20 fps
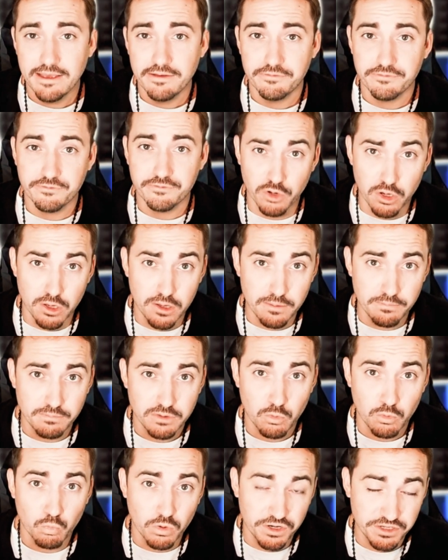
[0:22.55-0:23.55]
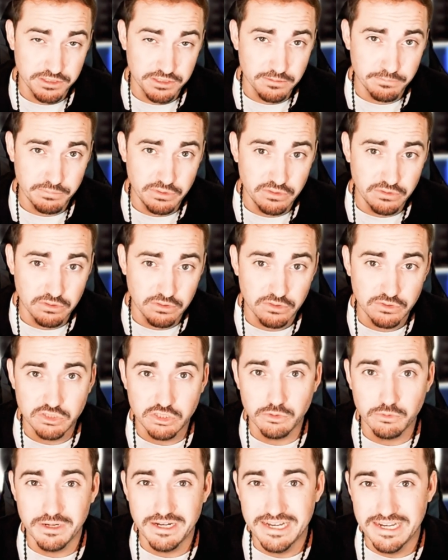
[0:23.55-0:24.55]
from one computer to
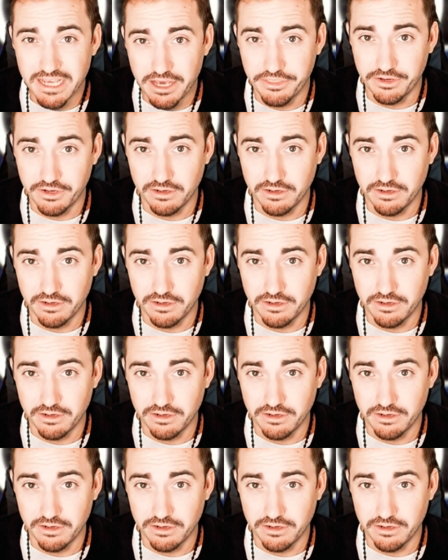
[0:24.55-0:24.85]
another.